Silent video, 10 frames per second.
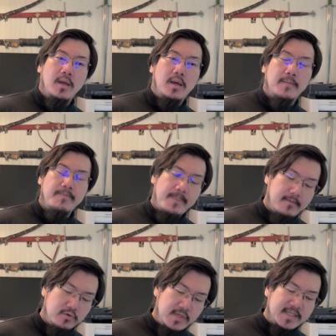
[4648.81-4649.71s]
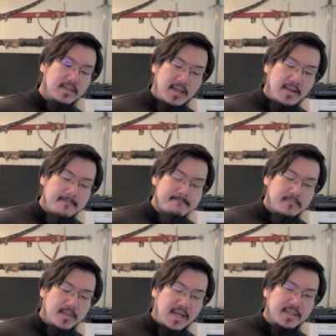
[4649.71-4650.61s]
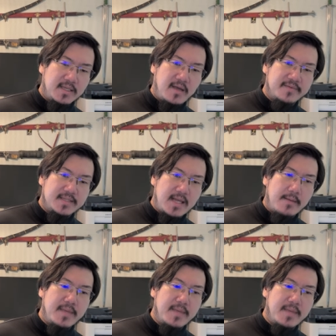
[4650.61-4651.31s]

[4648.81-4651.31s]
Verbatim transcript: Um, recently, I think they have stopped